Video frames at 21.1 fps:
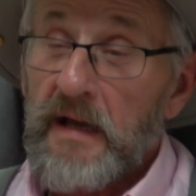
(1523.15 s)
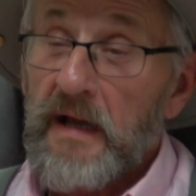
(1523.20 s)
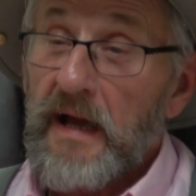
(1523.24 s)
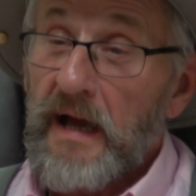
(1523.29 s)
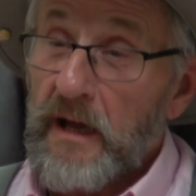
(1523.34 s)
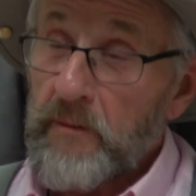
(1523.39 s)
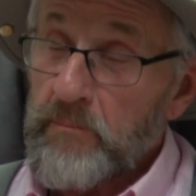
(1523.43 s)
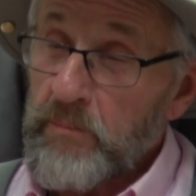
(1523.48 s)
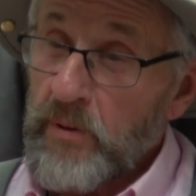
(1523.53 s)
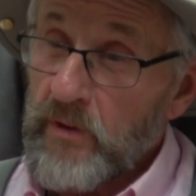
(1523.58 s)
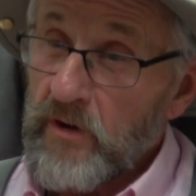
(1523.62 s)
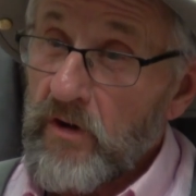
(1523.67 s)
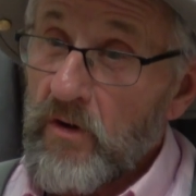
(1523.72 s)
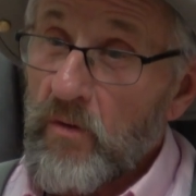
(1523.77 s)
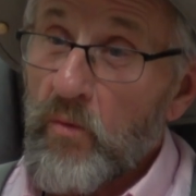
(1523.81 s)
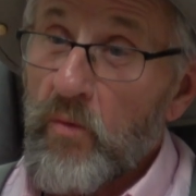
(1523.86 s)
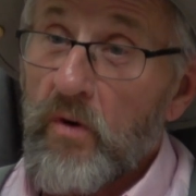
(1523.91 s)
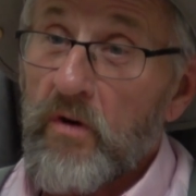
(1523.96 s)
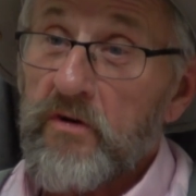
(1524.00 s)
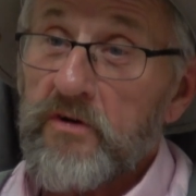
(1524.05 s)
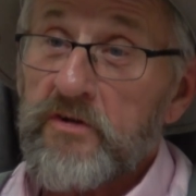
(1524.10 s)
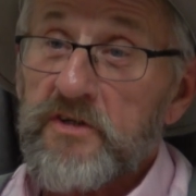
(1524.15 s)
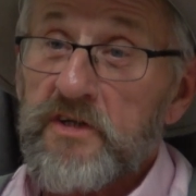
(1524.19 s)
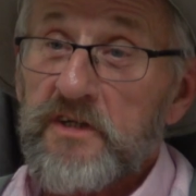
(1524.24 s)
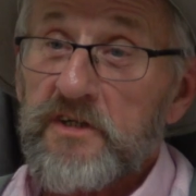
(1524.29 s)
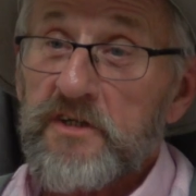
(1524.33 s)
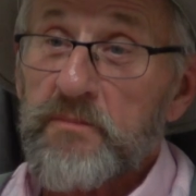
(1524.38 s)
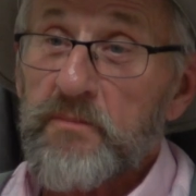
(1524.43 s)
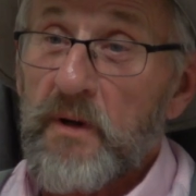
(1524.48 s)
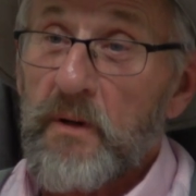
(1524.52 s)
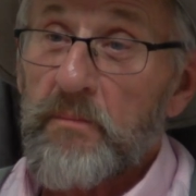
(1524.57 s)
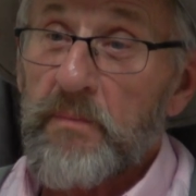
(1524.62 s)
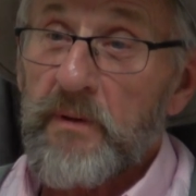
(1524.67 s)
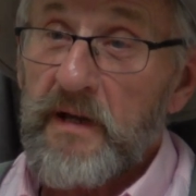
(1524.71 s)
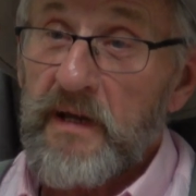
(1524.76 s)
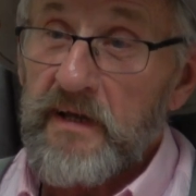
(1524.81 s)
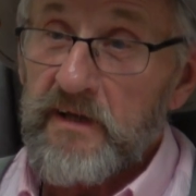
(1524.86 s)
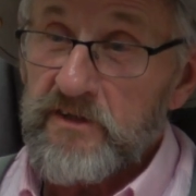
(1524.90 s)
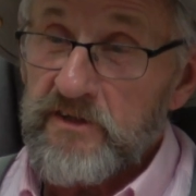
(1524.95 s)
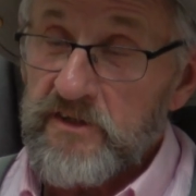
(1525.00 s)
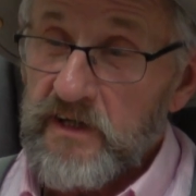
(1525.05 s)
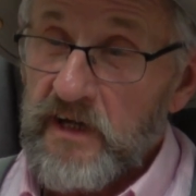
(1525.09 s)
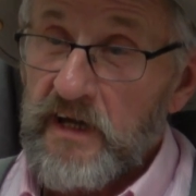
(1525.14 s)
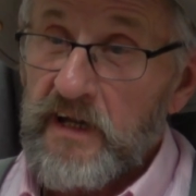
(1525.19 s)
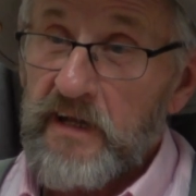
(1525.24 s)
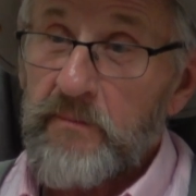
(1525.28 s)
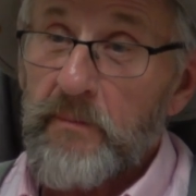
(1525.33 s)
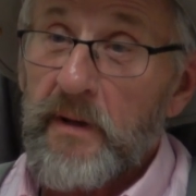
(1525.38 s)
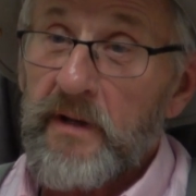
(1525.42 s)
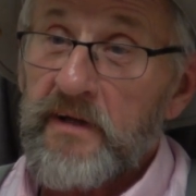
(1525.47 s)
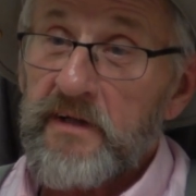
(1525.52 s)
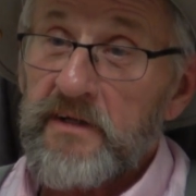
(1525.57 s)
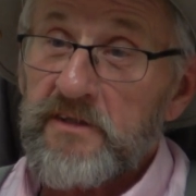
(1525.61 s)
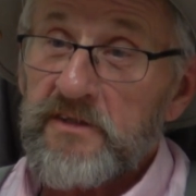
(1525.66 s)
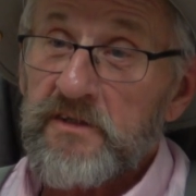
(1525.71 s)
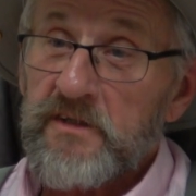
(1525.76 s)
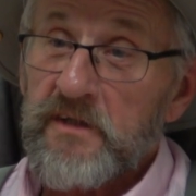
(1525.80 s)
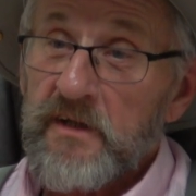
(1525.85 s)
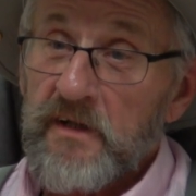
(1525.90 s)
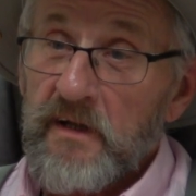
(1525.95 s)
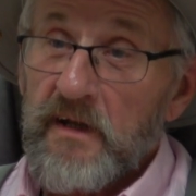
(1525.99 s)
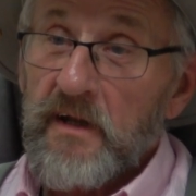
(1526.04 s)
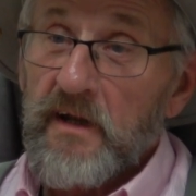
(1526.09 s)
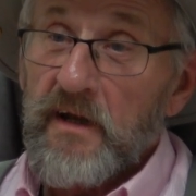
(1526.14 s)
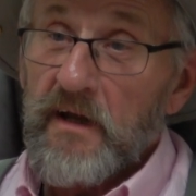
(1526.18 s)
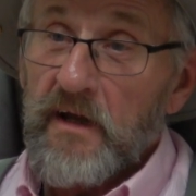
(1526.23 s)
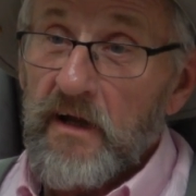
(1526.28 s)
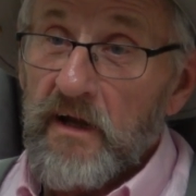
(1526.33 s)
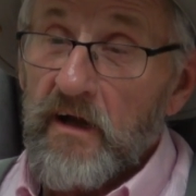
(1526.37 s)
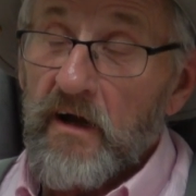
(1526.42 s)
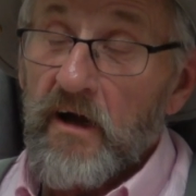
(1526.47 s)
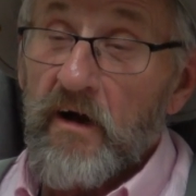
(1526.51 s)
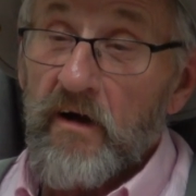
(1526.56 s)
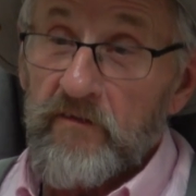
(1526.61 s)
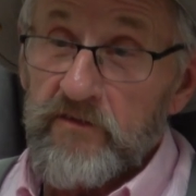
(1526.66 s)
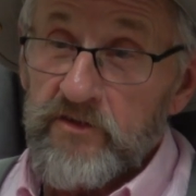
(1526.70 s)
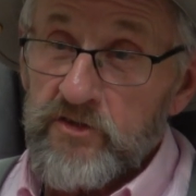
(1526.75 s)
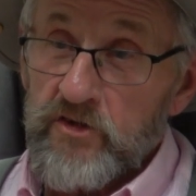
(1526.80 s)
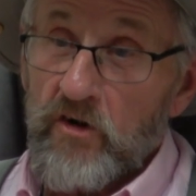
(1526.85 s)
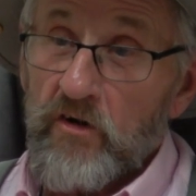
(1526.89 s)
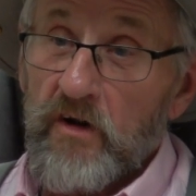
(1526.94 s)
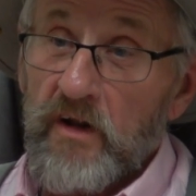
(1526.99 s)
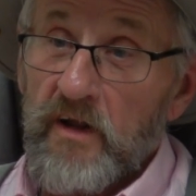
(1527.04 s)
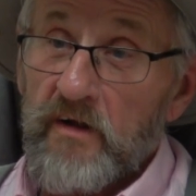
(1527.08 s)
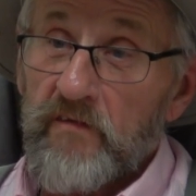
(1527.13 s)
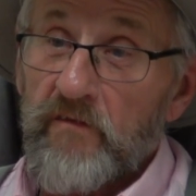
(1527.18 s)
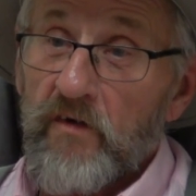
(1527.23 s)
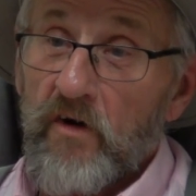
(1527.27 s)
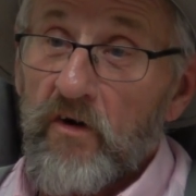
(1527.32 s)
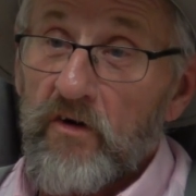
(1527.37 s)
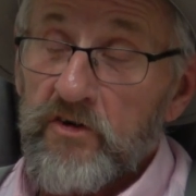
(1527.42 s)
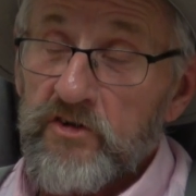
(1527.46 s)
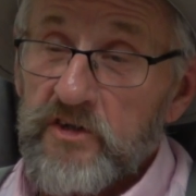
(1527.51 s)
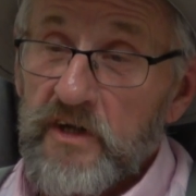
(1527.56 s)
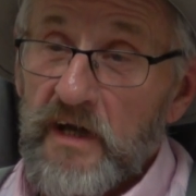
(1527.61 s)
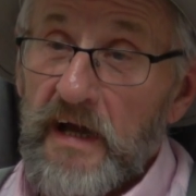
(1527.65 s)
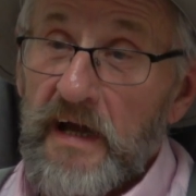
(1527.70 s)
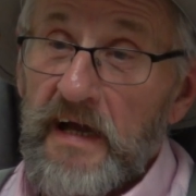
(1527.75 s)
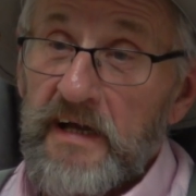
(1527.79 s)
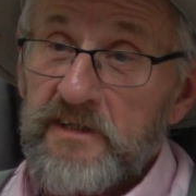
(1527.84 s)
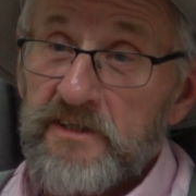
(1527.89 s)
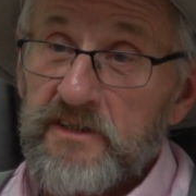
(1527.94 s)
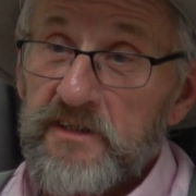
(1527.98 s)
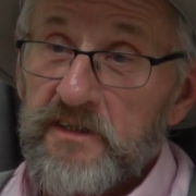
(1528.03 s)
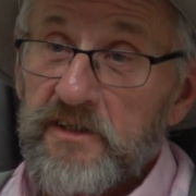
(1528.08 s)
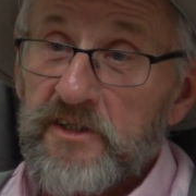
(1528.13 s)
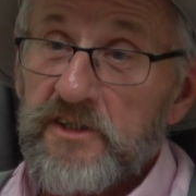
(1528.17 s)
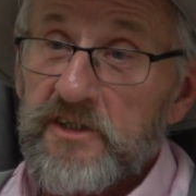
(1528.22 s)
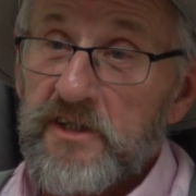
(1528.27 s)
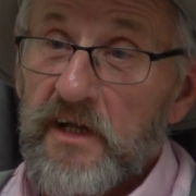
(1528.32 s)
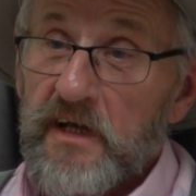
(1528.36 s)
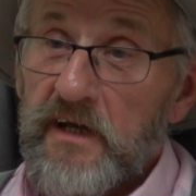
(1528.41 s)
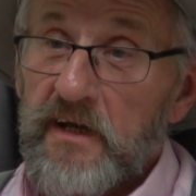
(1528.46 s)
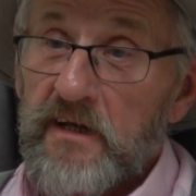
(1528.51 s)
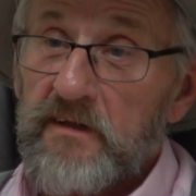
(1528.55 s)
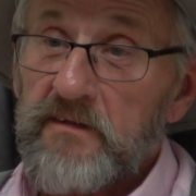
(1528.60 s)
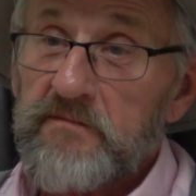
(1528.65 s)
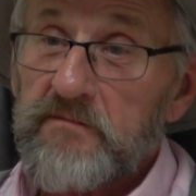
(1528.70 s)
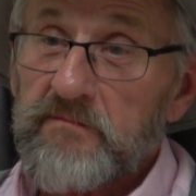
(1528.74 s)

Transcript: I'd put our water system up against anybody's certainly of our size in the state.